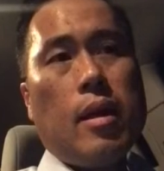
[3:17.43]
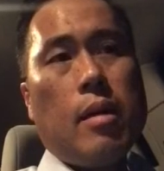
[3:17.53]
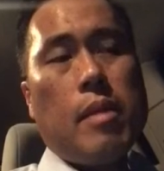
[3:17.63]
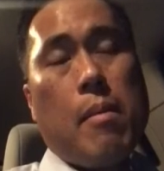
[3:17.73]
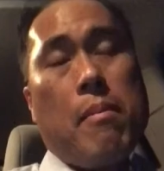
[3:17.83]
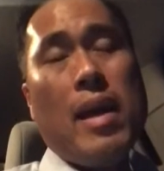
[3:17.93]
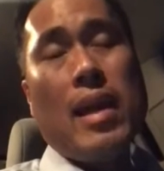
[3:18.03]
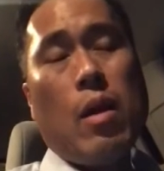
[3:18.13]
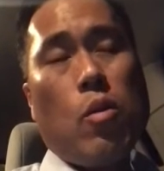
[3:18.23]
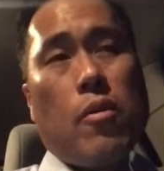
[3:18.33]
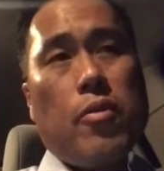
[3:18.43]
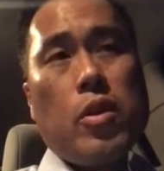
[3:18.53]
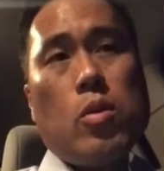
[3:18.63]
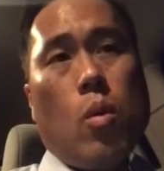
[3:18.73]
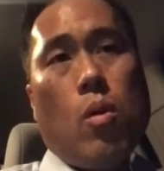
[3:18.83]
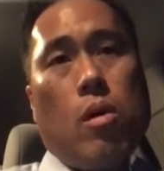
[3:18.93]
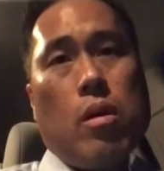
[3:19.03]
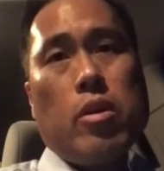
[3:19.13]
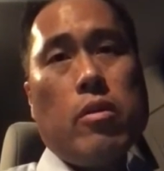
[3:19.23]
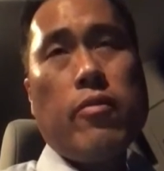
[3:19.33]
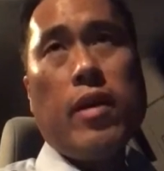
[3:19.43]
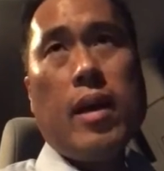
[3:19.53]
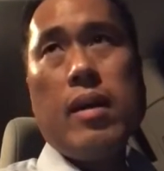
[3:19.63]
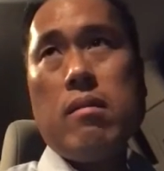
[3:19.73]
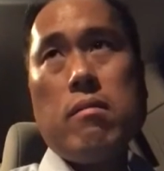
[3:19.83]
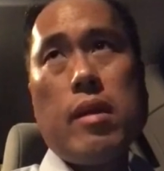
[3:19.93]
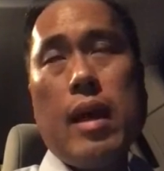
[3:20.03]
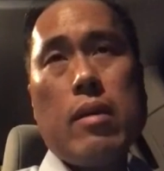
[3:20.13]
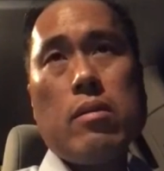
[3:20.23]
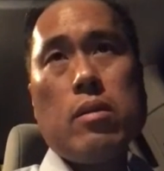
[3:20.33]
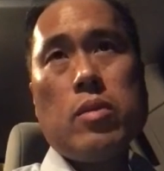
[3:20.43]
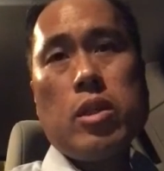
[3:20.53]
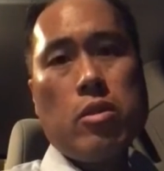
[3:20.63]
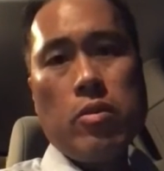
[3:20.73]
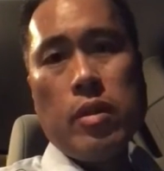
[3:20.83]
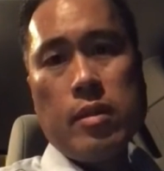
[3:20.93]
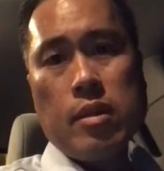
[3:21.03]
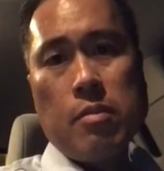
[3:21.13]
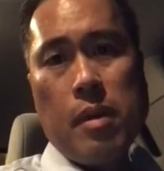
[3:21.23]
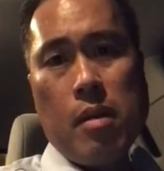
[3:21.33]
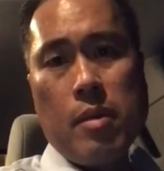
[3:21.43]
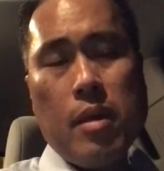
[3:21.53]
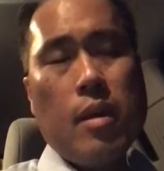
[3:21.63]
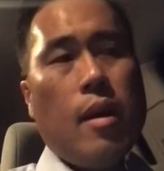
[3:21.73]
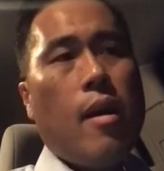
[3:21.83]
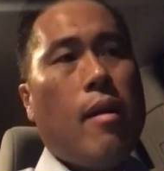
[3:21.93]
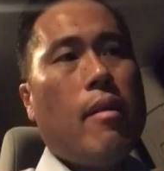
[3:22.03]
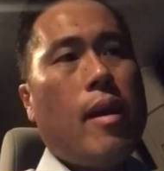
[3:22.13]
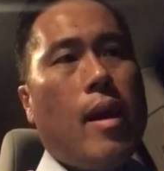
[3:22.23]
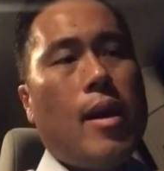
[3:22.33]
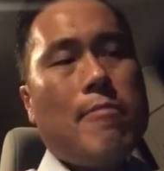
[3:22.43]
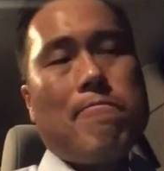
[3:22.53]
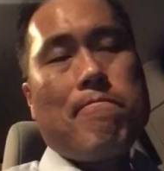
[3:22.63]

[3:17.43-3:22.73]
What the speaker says: That might not work for you, or you'll find that when you do this experiment that